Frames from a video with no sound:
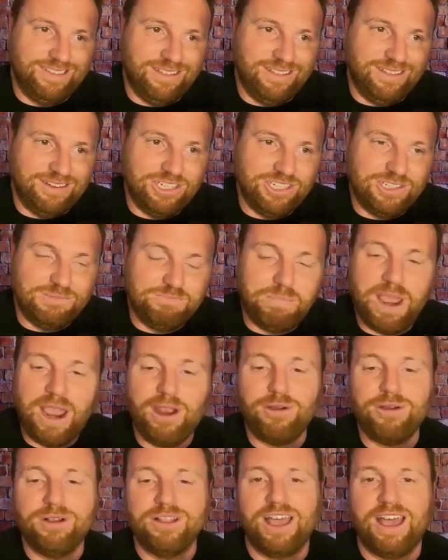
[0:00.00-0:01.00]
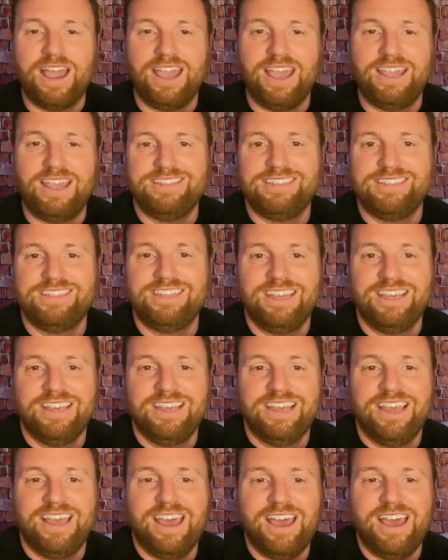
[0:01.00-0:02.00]
just paralyzed
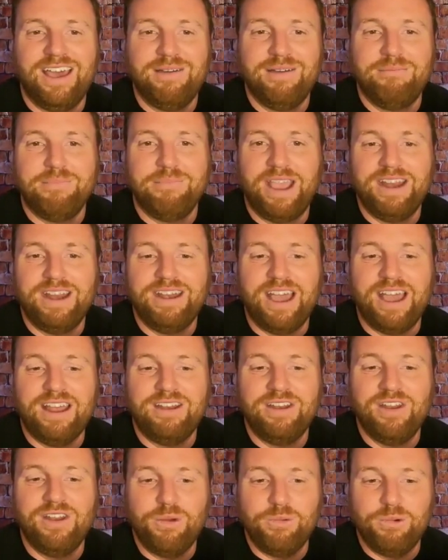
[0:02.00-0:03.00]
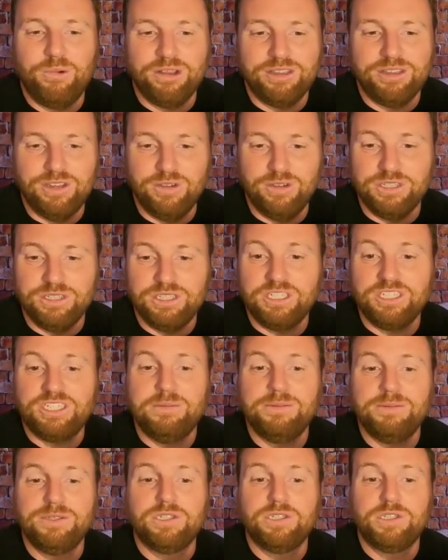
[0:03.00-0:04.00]
by not knowing what to do. It just
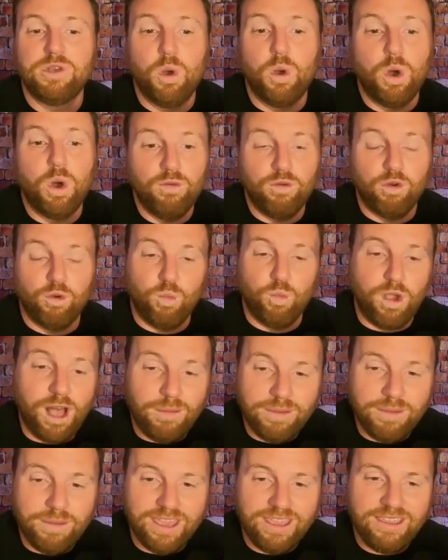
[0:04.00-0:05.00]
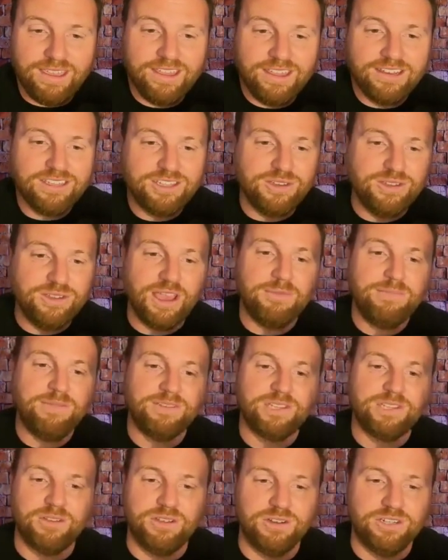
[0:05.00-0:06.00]
seems so overwhelming to them.
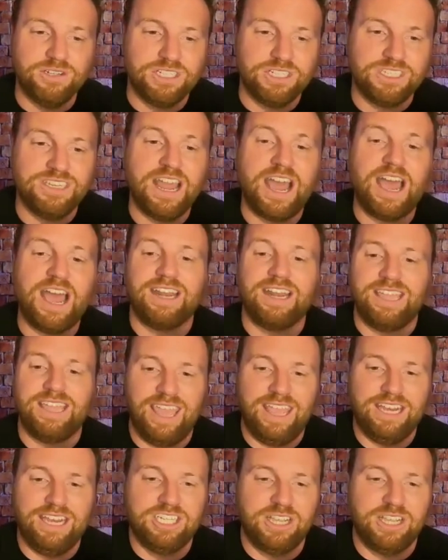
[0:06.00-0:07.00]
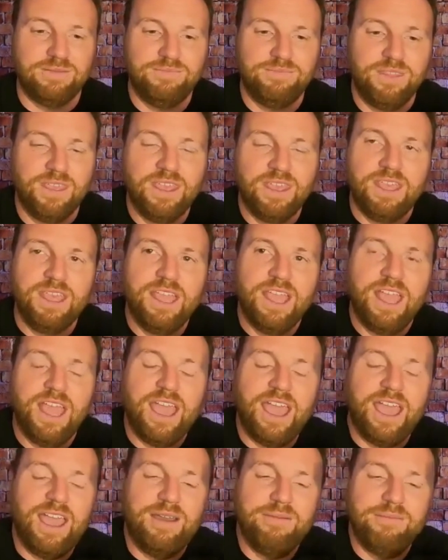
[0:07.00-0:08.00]
So they're just not engaging.
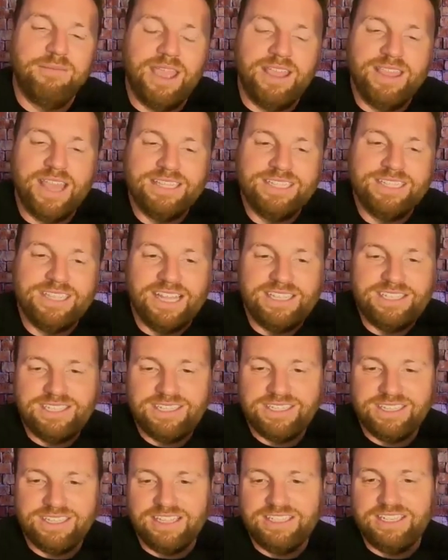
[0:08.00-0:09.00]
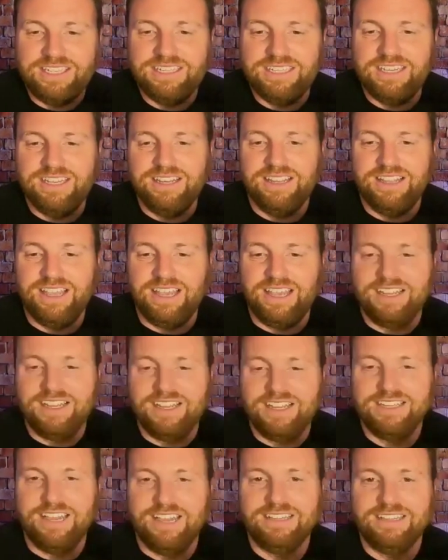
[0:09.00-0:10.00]
And that's
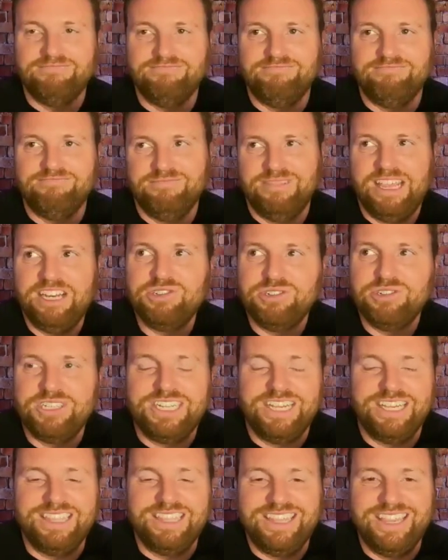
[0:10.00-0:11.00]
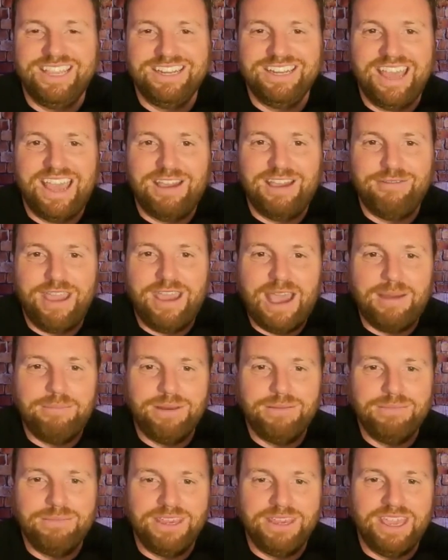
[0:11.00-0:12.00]
a interesting thing to have
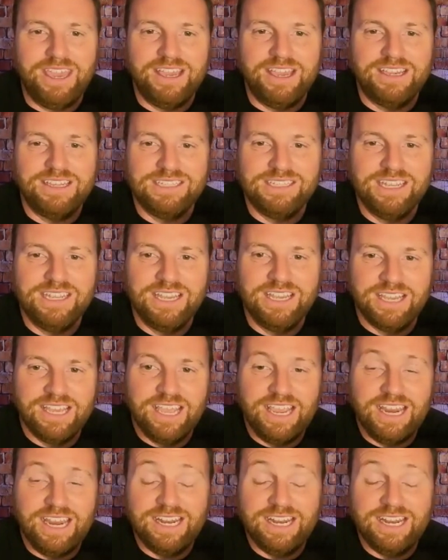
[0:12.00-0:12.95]
happen because it is